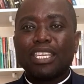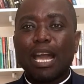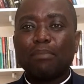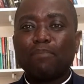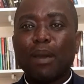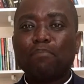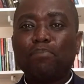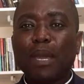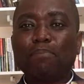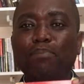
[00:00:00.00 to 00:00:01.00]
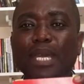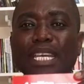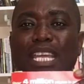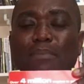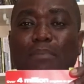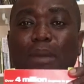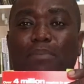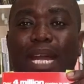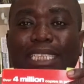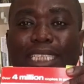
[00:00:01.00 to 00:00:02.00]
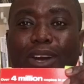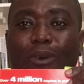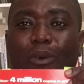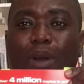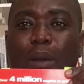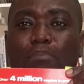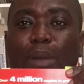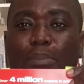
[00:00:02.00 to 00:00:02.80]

Yami be near my bibliatro.